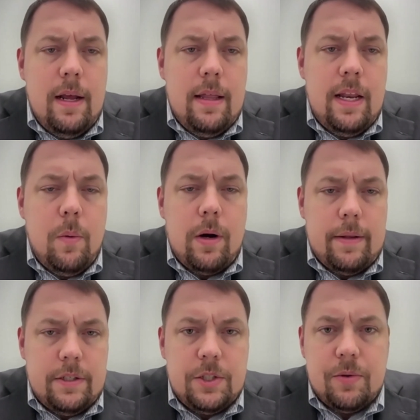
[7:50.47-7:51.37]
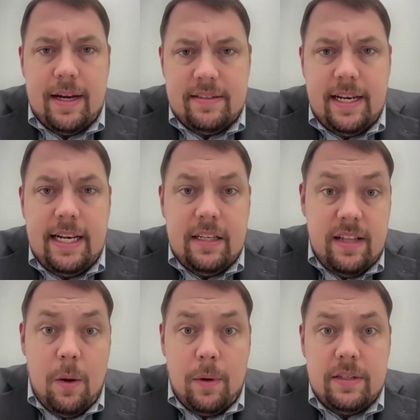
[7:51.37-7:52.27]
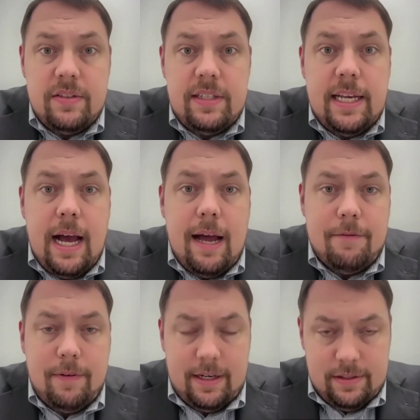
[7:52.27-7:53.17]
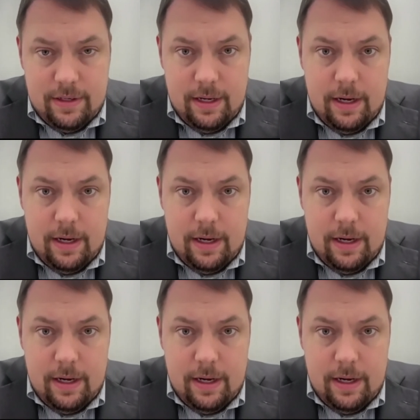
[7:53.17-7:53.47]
And he went on to stress that he does not want to see conflict,